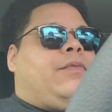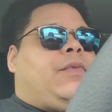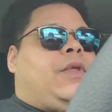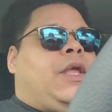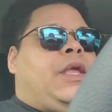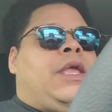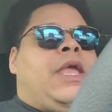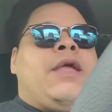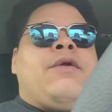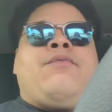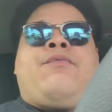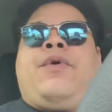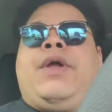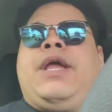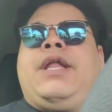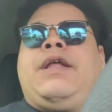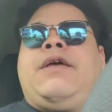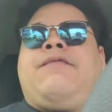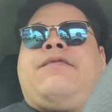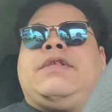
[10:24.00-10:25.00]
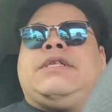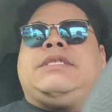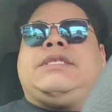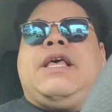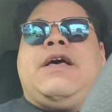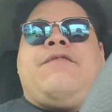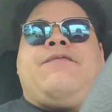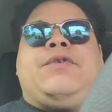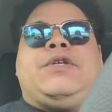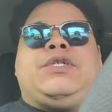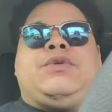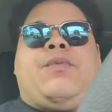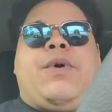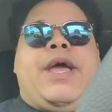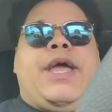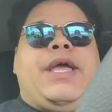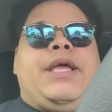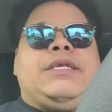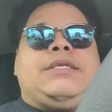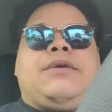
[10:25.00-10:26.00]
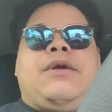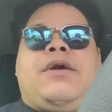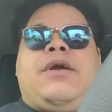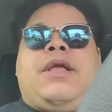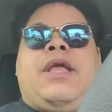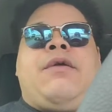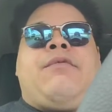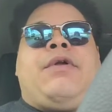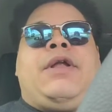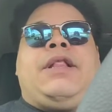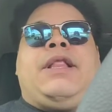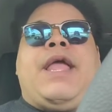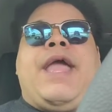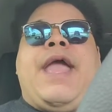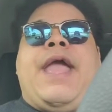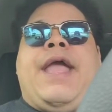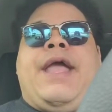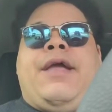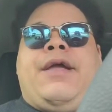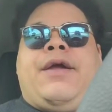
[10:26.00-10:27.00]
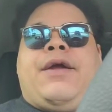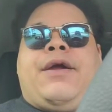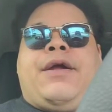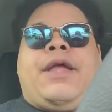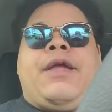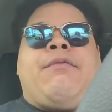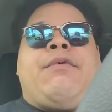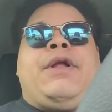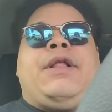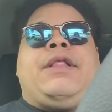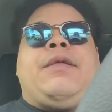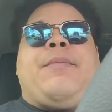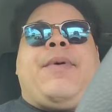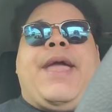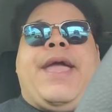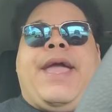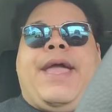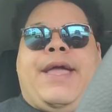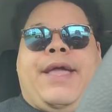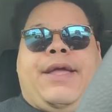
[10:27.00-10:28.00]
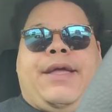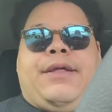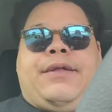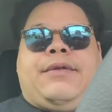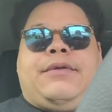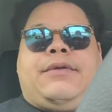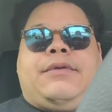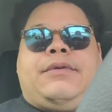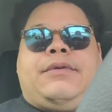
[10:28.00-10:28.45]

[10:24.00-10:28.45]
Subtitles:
Get rid of the selfish ways, girl. Get rid of the anger. Get rid of the pain.